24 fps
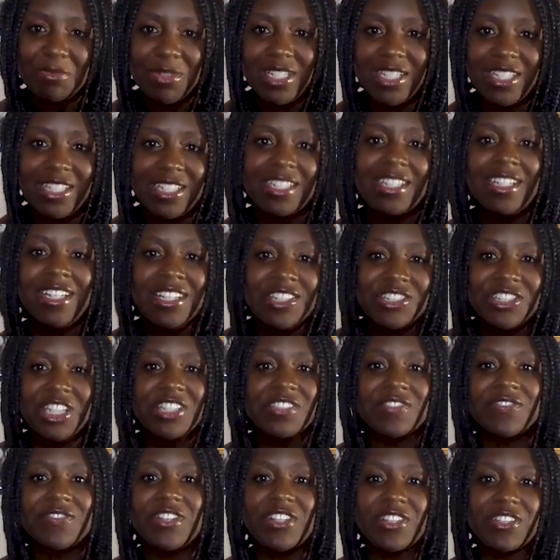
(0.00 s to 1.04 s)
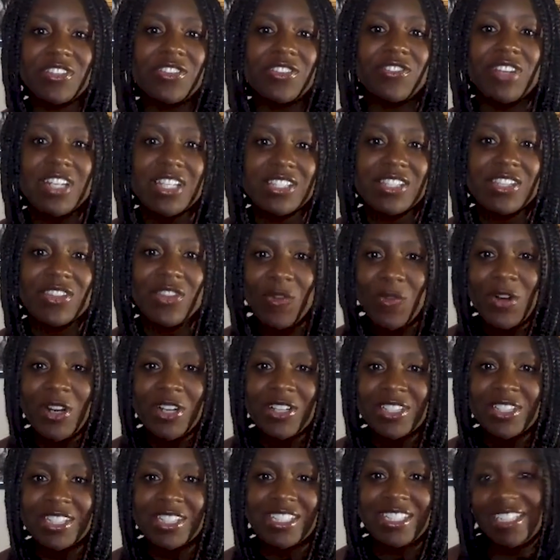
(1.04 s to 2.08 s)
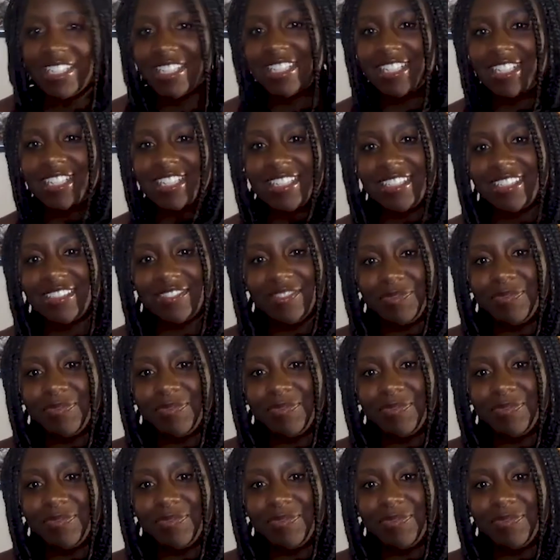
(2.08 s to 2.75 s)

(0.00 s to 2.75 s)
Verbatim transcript: but just for the rest of the world to hear.